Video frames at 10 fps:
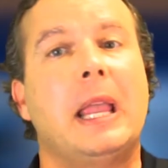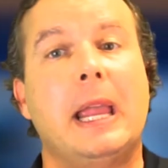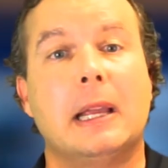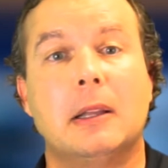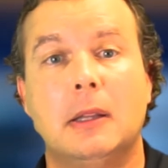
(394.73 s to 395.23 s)

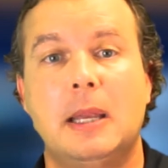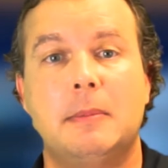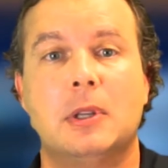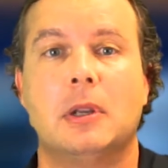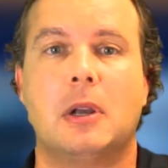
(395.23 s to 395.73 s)
and
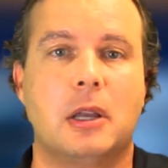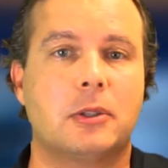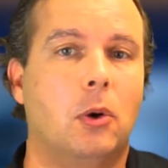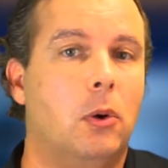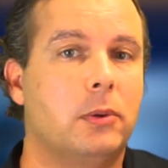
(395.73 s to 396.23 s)
claims
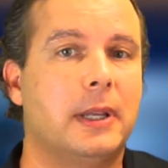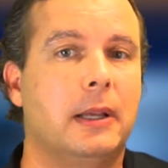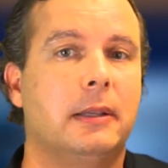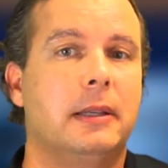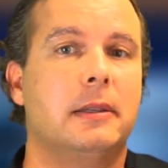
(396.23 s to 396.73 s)
Costco
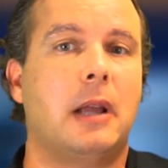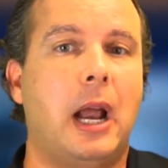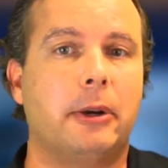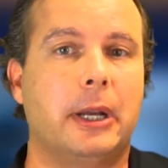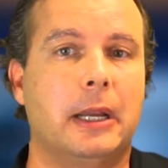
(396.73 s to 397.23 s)
Wholesale is
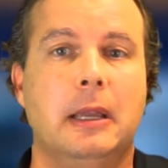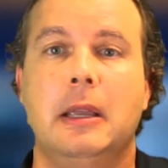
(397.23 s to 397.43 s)
hiring.